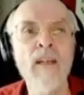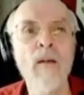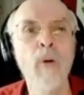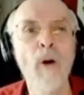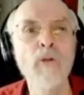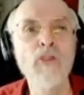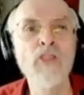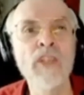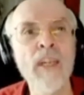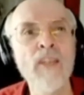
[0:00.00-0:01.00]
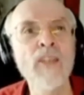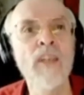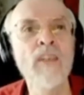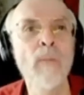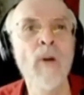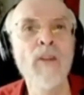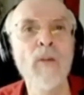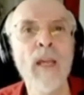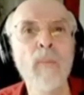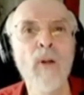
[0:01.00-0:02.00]
to teaching some other people
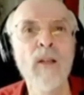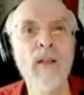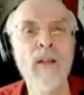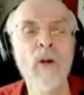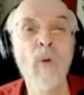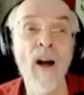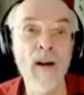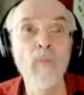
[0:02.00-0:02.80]
who aren't me.